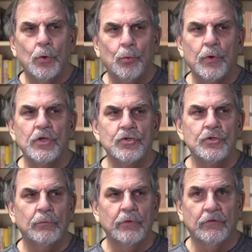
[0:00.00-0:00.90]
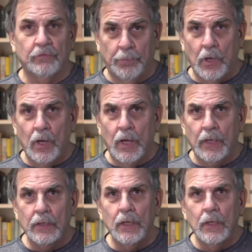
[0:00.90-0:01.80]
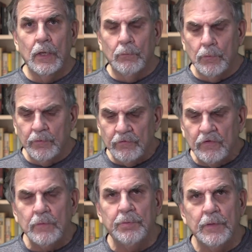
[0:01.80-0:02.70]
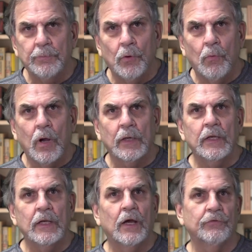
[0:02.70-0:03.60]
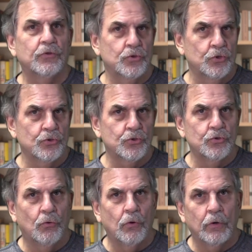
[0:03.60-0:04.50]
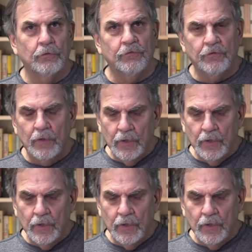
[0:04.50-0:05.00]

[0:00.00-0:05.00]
we should respond when we see people walking out the church doors